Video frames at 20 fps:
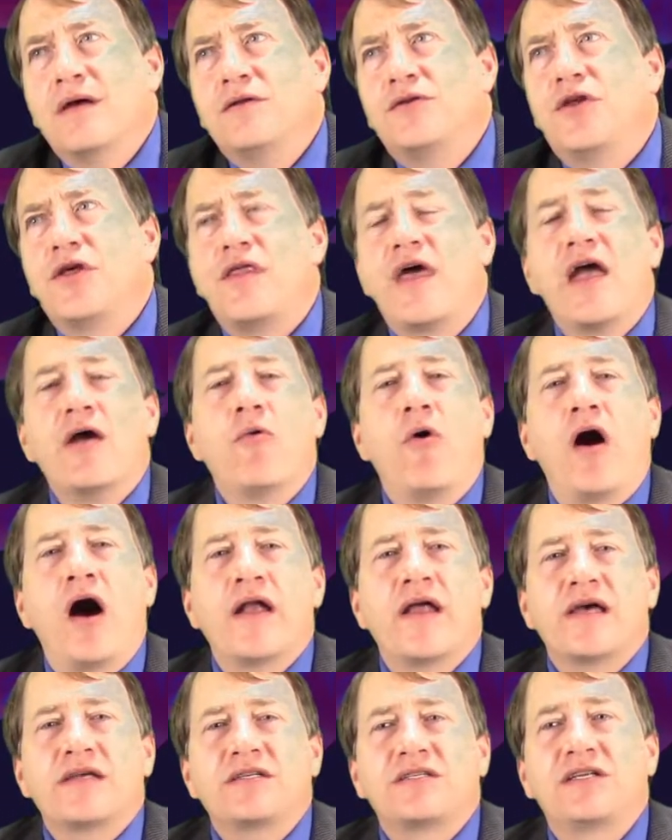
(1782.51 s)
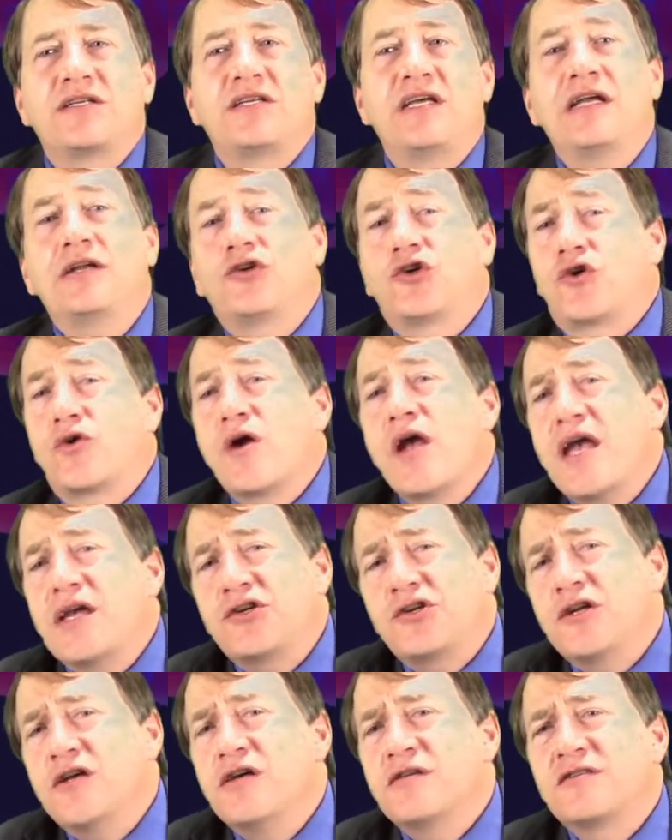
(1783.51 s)
Do they want us to teach
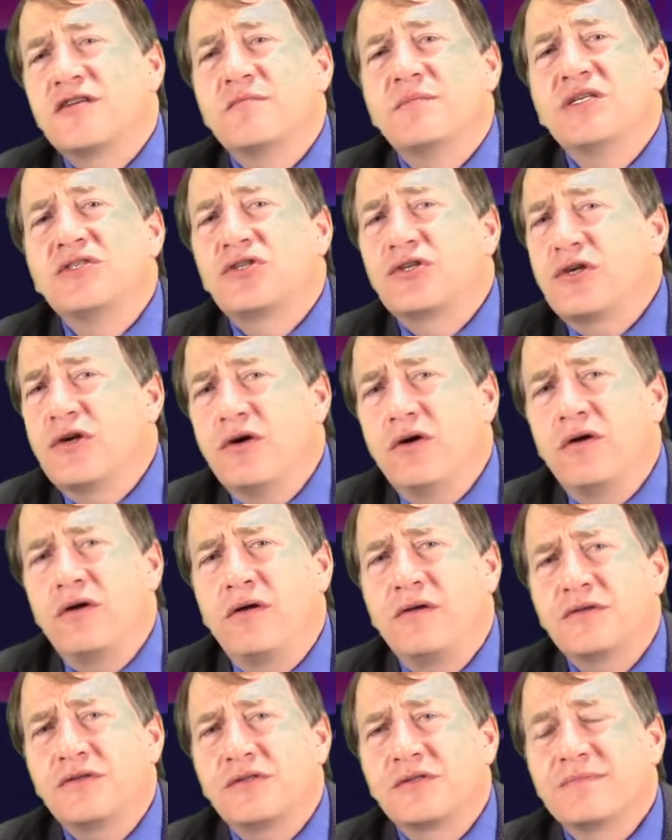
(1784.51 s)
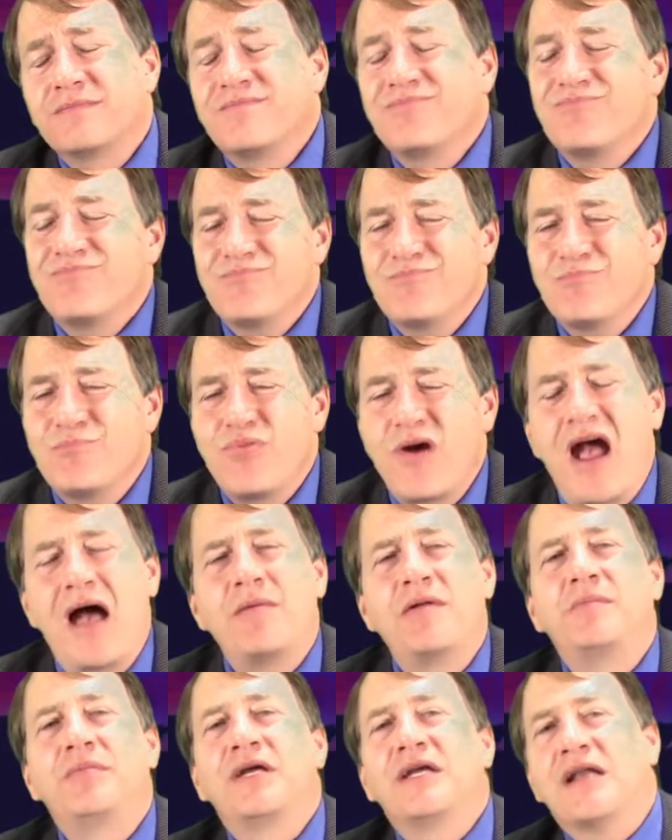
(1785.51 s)
creationism in schools?
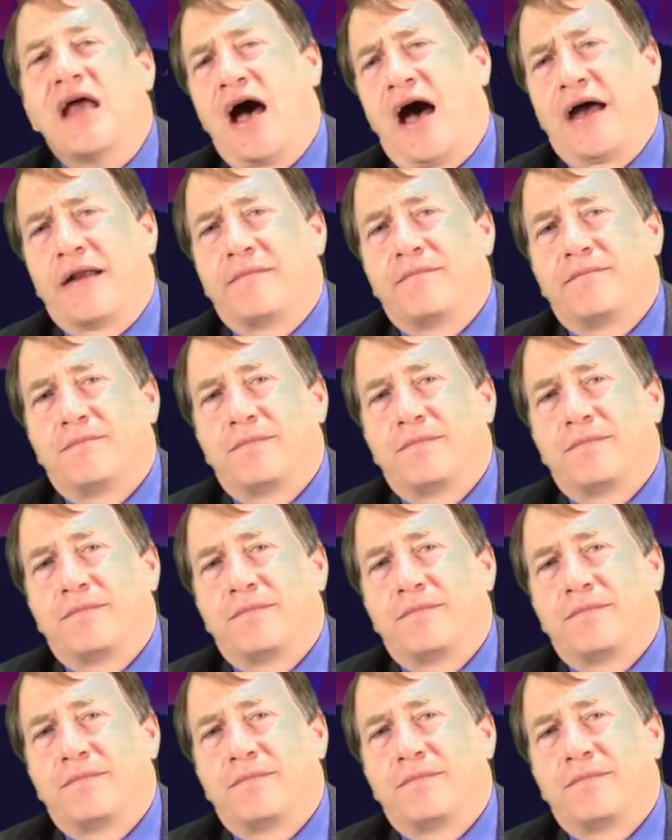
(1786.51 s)
Probably not.